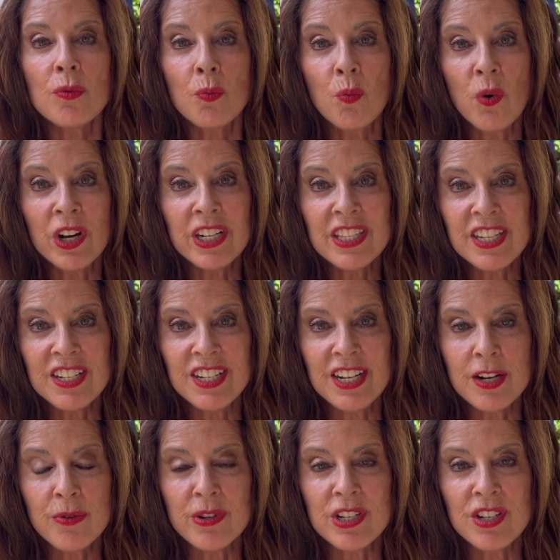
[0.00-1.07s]
One of the
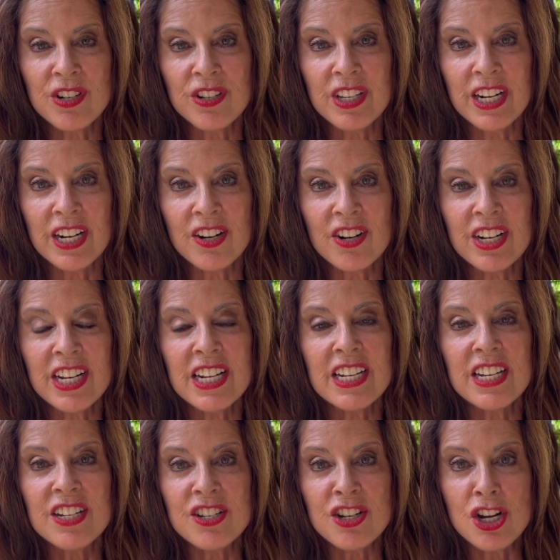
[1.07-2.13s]
secrets to the area
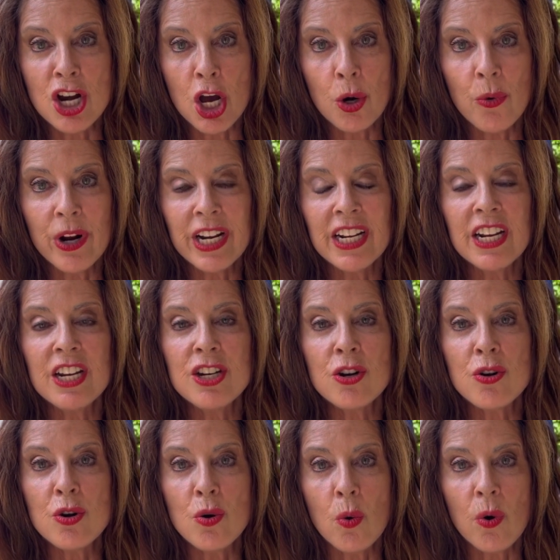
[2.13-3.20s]
is knowing
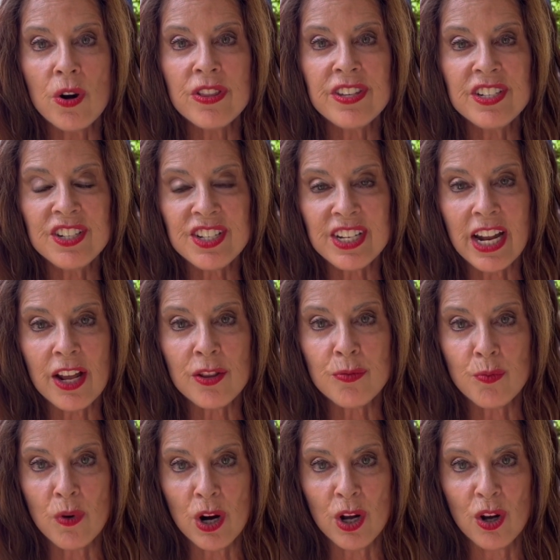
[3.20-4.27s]
your north and south
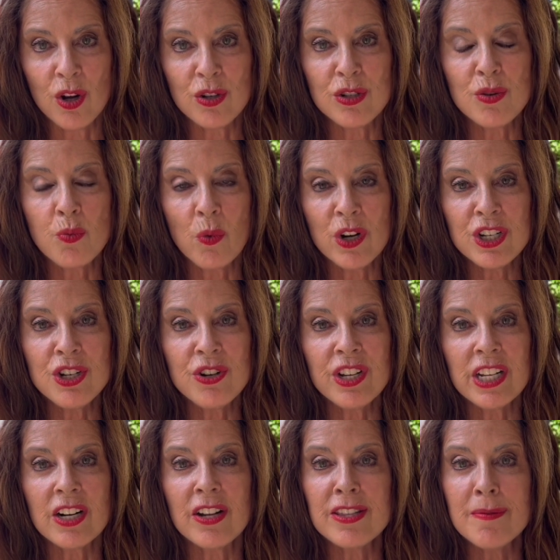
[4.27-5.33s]
roads once you
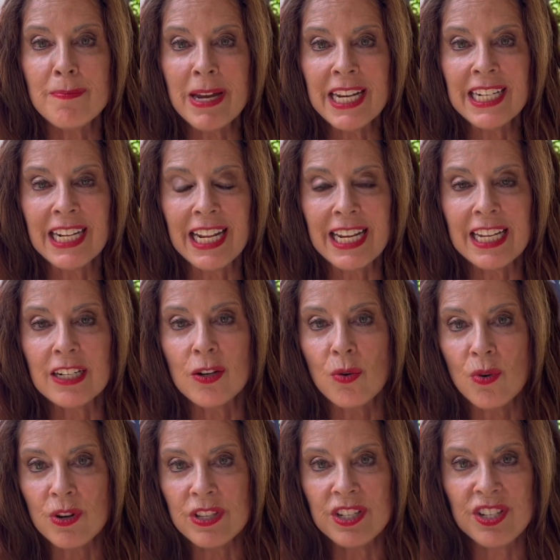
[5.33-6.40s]
get on the mainland
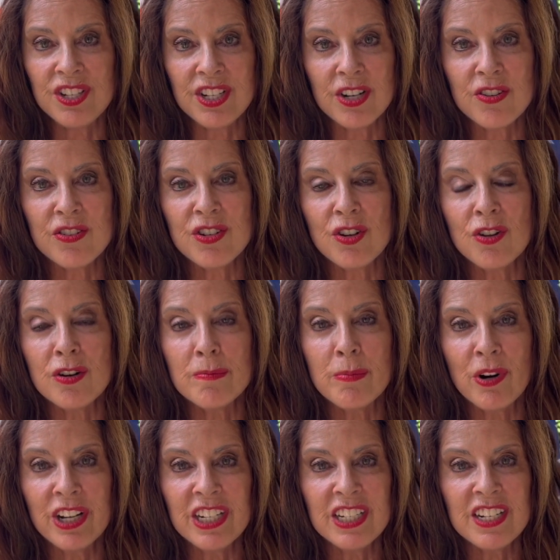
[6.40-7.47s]
or the Sarasota
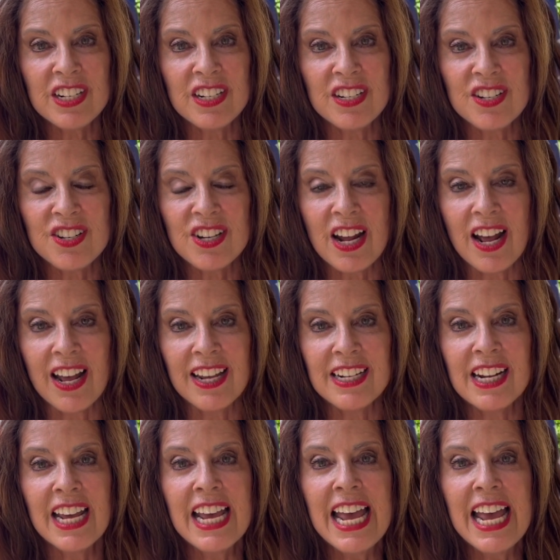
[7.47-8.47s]
Bradenton side.